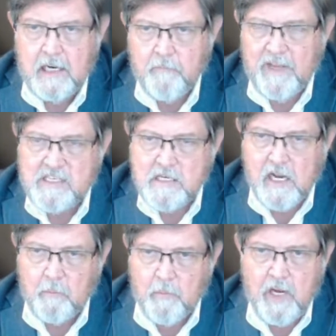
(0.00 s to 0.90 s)
That's
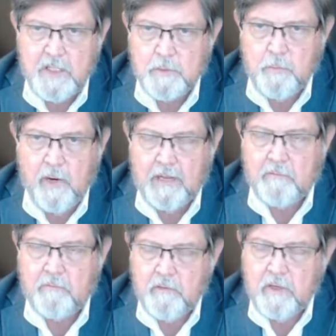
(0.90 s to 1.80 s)
not much, but
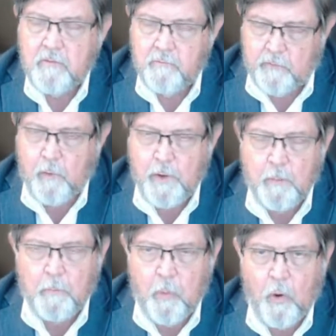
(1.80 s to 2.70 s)
it's very
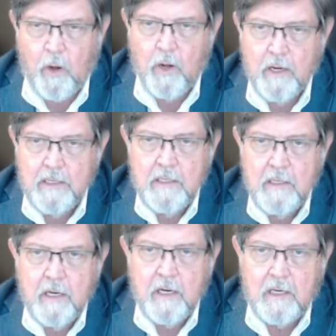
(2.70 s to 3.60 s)
important
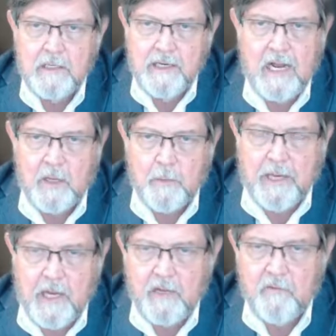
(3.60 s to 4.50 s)
not to be
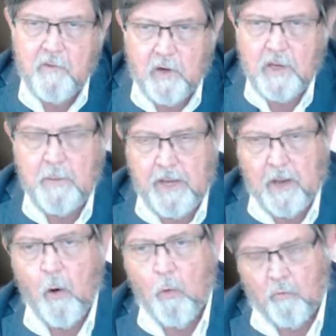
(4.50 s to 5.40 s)
constantly being
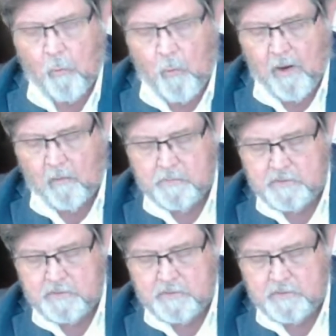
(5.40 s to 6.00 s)
overwhelmed.